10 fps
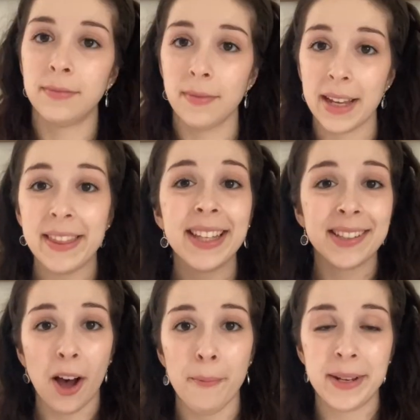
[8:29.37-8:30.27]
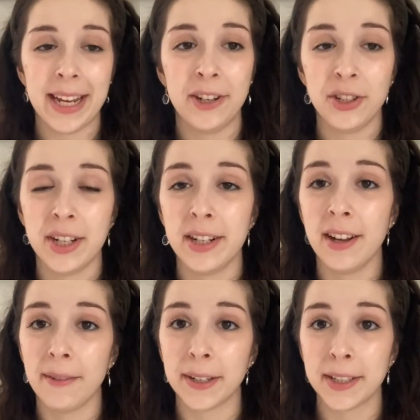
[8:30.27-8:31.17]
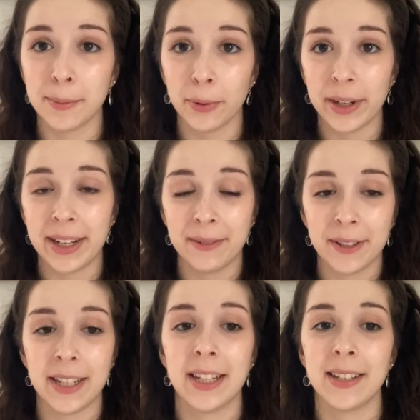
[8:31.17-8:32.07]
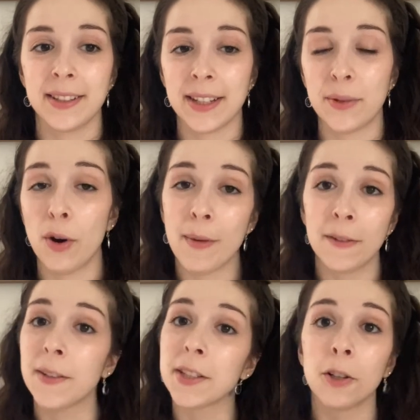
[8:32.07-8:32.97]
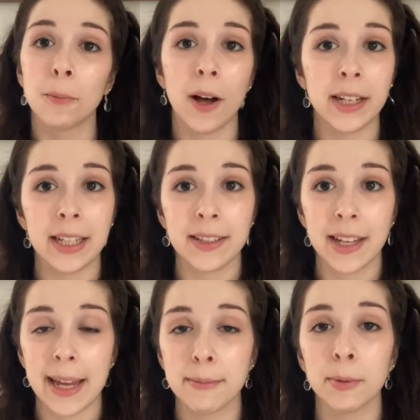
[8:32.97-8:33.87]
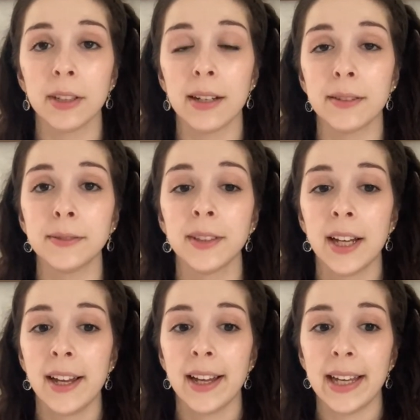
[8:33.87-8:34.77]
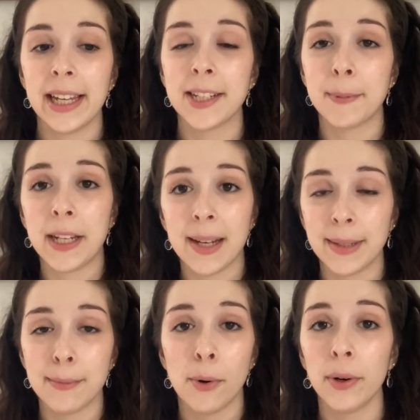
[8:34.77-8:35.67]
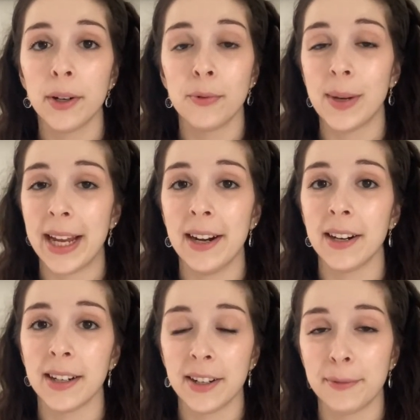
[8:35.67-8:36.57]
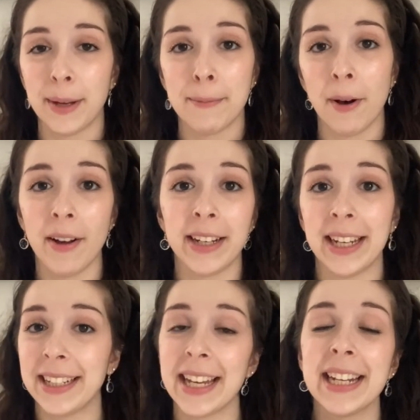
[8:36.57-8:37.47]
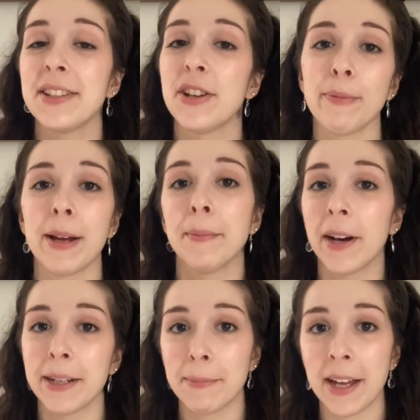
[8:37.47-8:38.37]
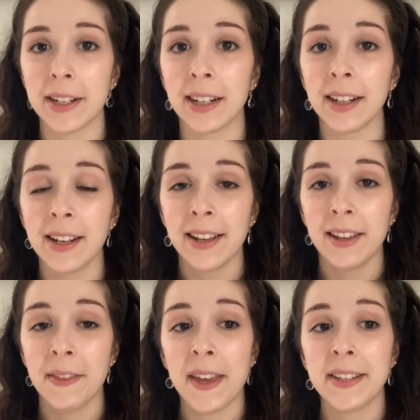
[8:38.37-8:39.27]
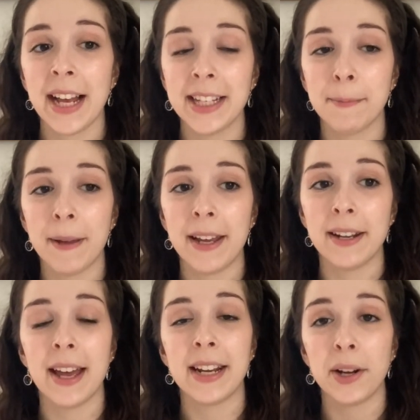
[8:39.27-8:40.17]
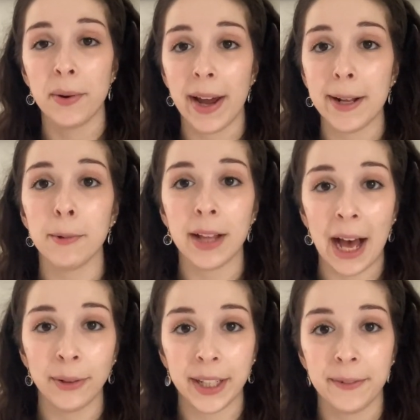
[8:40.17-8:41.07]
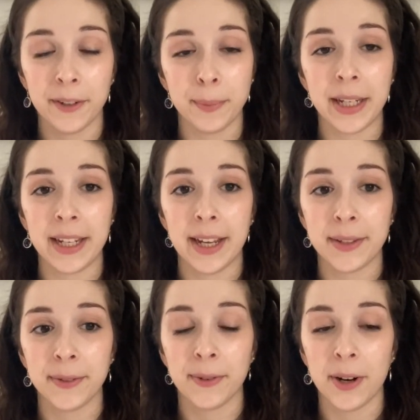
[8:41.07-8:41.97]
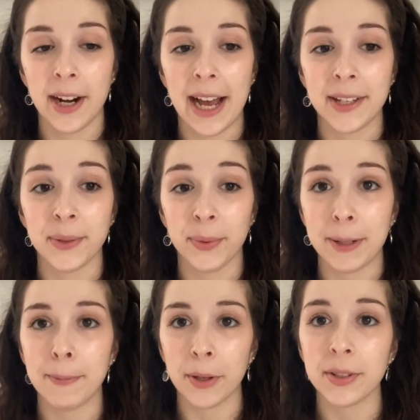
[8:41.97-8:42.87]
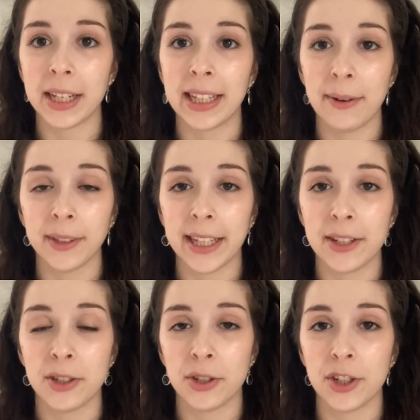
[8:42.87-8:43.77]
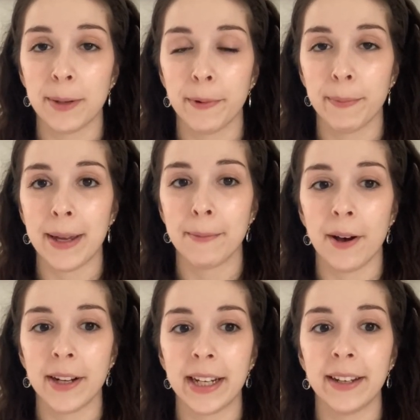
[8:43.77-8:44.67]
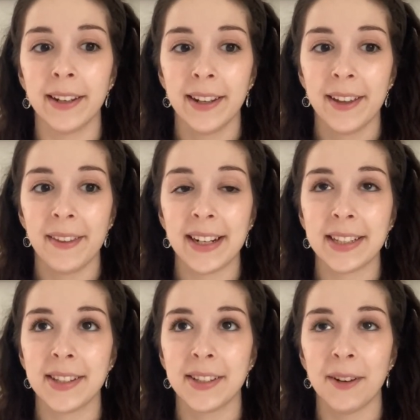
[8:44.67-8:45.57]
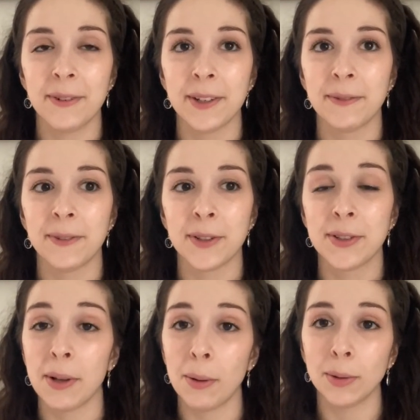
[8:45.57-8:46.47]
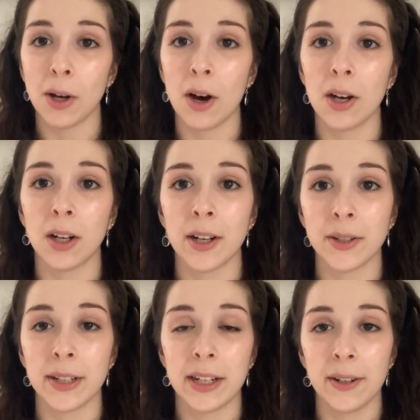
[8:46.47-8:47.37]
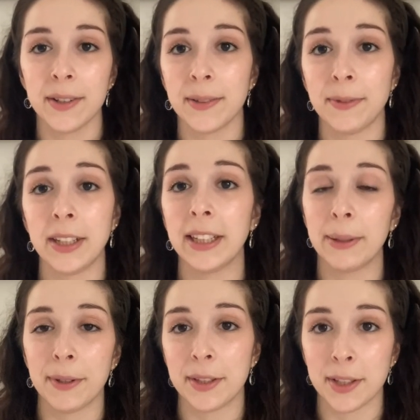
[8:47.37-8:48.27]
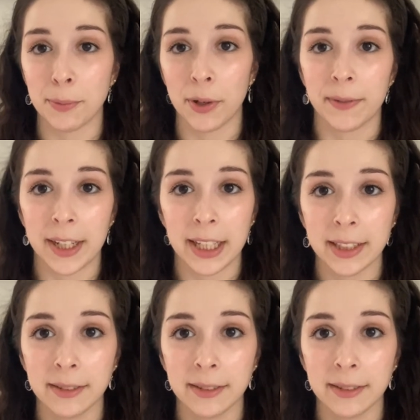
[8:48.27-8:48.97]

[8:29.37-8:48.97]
In this combination of exploring fitness and what my physical body is capable of and becoming more aware of my body and getting to know my body better, this has been an incredible outlet for me as far as rebuilding that relationship with my body that I'd suffered for so long under years of dealing with dysmorphia.